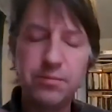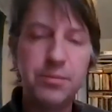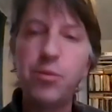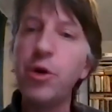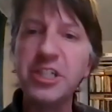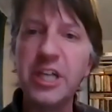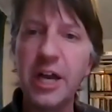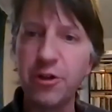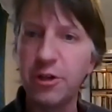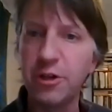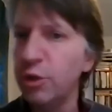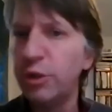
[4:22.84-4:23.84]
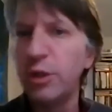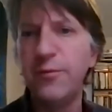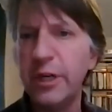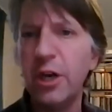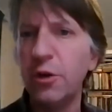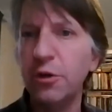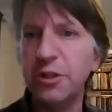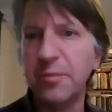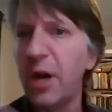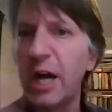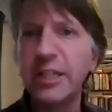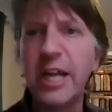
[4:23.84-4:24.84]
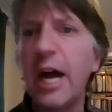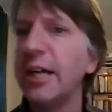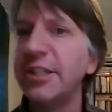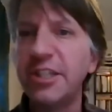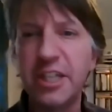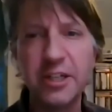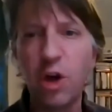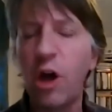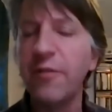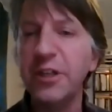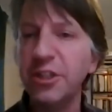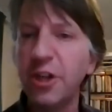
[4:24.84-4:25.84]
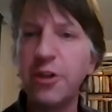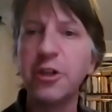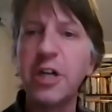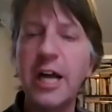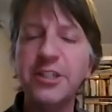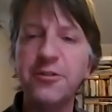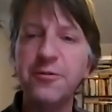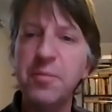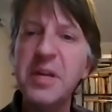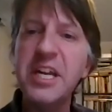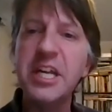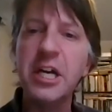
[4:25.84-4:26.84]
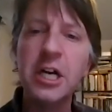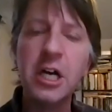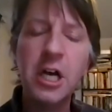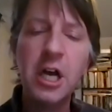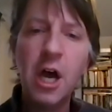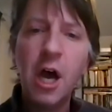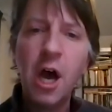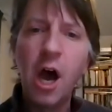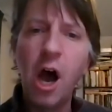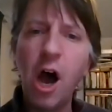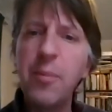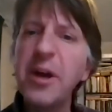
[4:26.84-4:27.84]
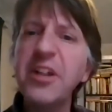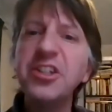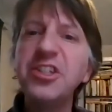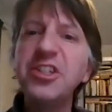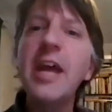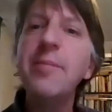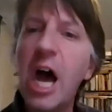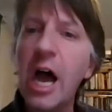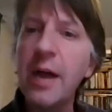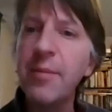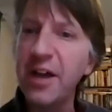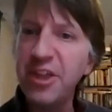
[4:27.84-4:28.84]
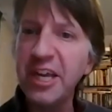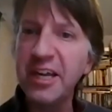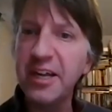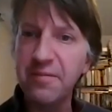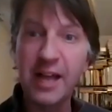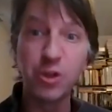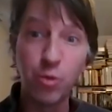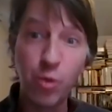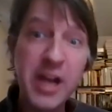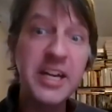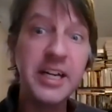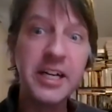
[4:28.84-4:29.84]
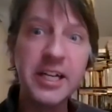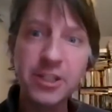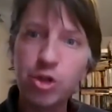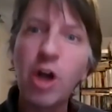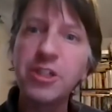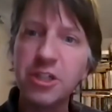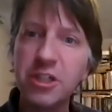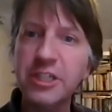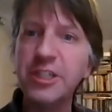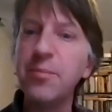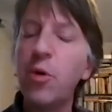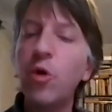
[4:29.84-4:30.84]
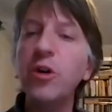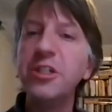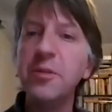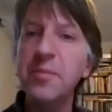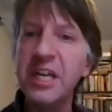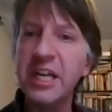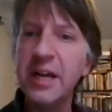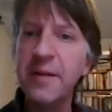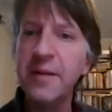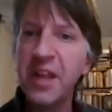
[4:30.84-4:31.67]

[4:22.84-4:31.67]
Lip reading: putting together YouTube videos and podcasts and all these other kinds of media. But at the same time, I think as a writing instructor, it's important to me